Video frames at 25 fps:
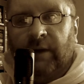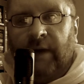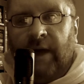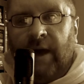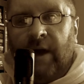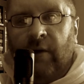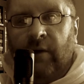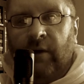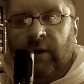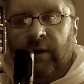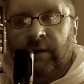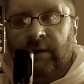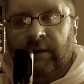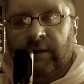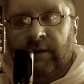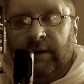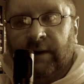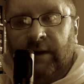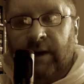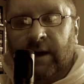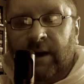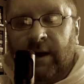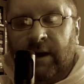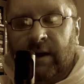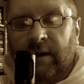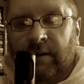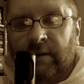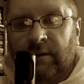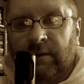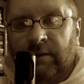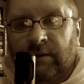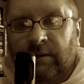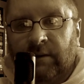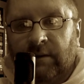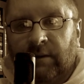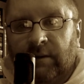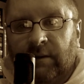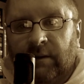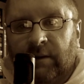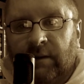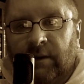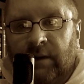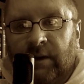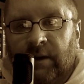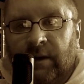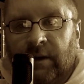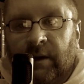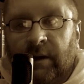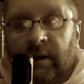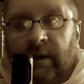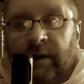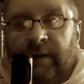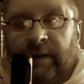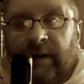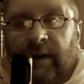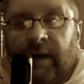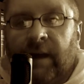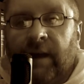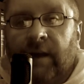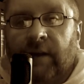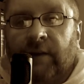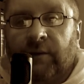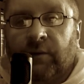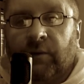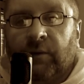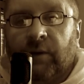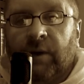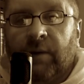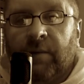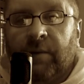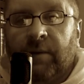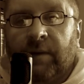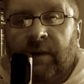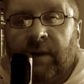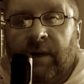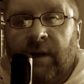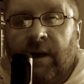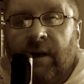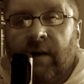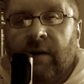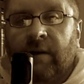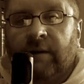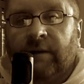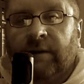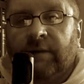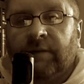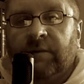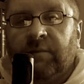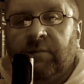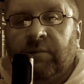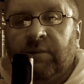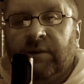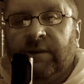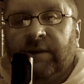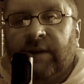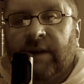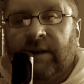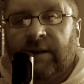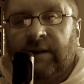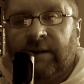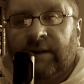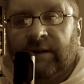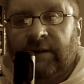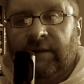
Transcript: out into the night. His hands were up in the air as if to protect his